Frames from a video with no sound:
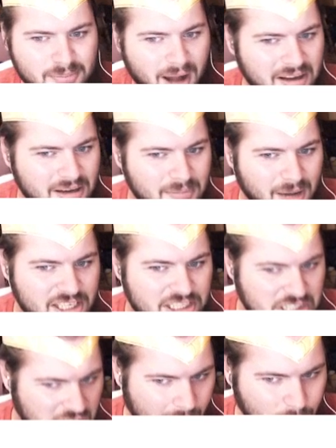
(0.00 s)
minding my
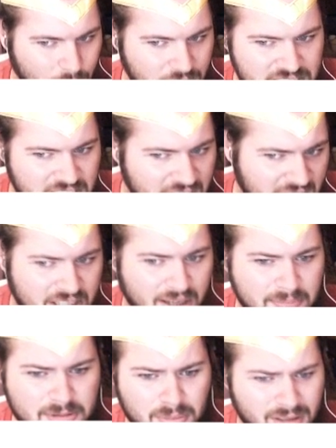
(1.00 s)
shop when this kid
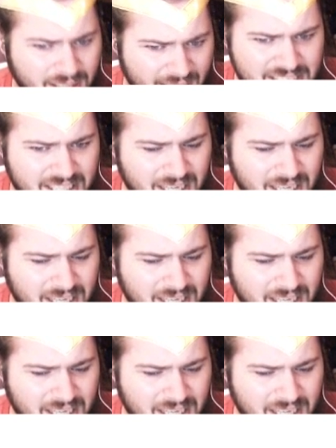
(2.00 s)
comes blazing